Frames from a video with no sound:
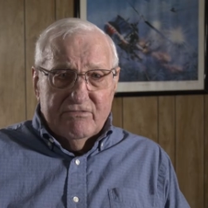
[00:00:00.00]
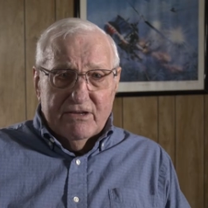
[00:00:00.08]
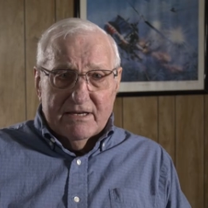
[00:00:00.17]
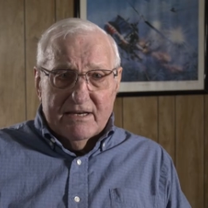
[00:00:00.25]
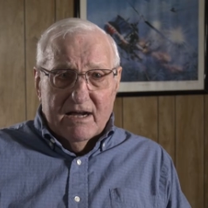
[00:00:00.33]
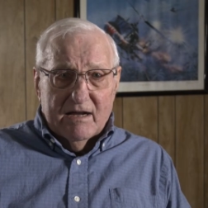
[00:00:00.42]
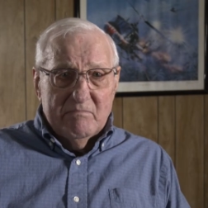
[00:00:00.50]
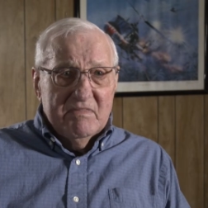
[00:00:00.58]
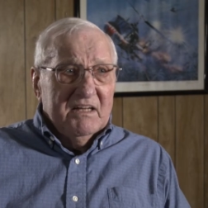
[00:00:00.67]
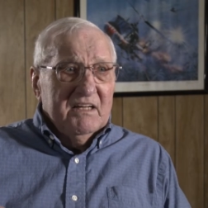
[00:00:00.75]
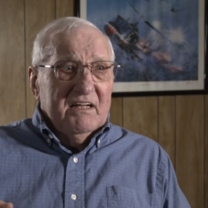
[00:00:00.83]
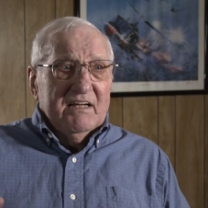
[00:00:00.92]
Vietnam.
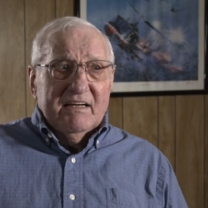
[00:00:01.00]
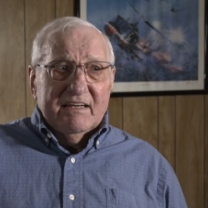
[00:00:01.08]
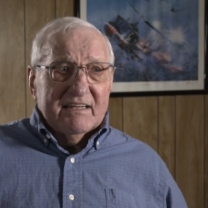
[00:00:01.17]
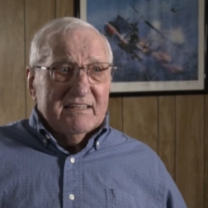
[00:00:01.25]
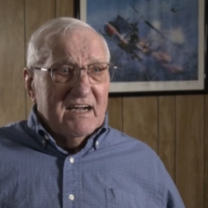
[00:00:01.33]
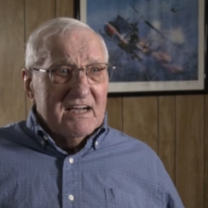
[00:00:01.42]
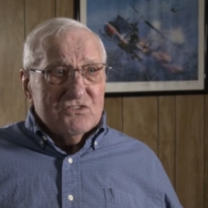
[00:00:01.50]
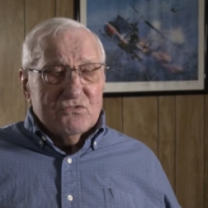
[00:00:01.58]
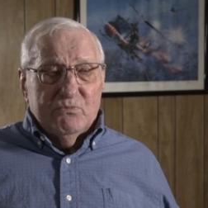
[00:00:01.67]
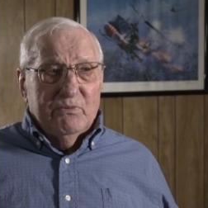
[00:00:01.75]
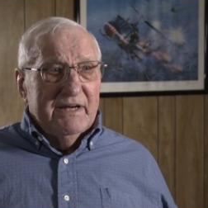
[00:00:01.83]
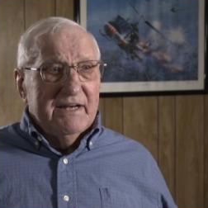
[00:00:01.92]
Gosh,
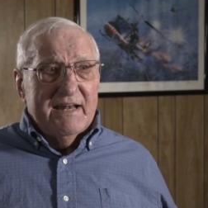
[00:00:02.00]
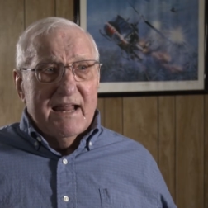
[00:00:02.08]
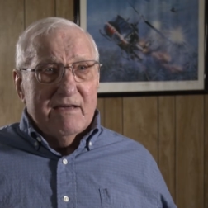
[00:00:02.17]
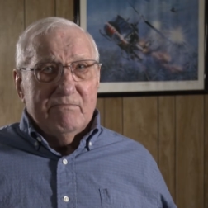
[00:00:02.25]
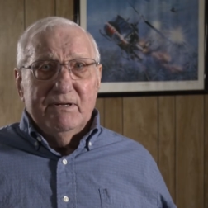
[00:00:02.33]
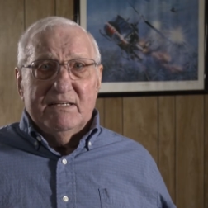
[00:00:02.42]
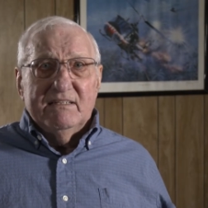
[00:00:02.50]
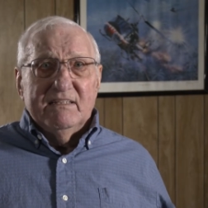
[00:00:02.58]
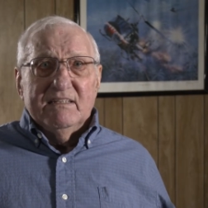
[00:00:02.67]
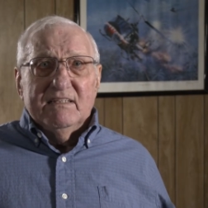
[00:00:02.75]
we didn't have but